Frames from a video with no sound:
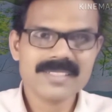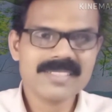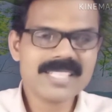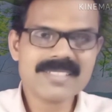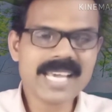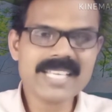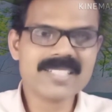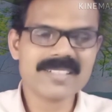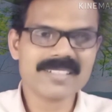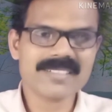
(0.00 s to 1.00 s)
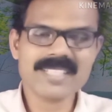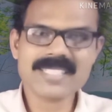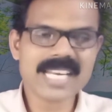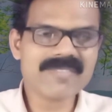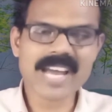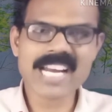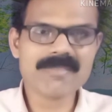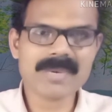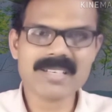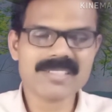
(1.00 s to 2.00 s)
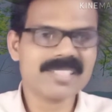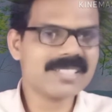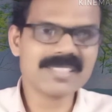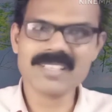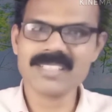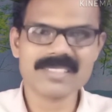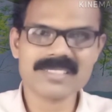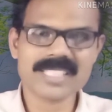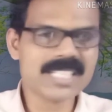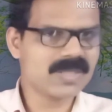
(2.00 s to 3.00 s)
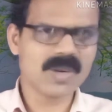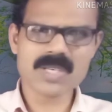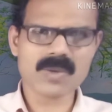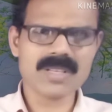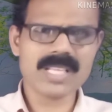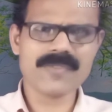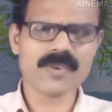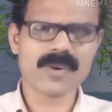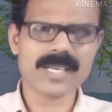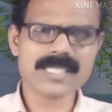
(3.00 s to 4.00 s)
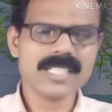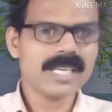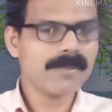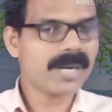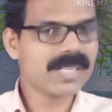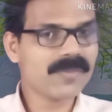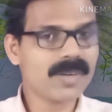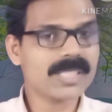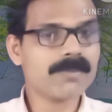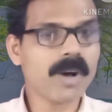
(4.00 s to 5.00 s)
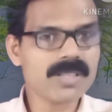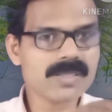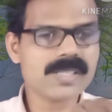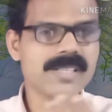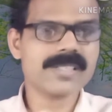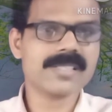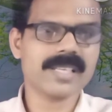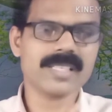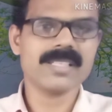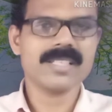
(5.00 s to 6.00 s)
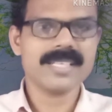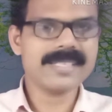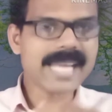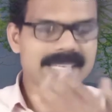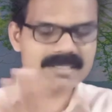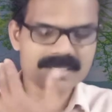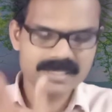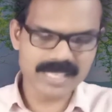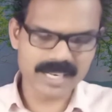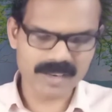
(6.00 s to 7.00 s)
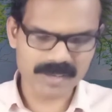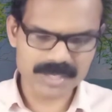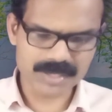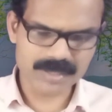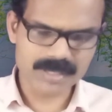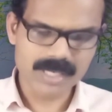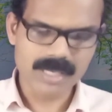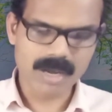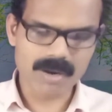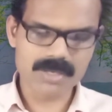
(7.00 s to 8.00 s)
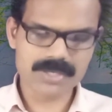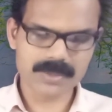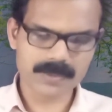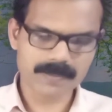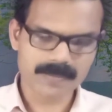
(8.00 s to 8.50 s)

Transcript: This nature, this environment, this earth is not only for us, but for the posterity, next generation also.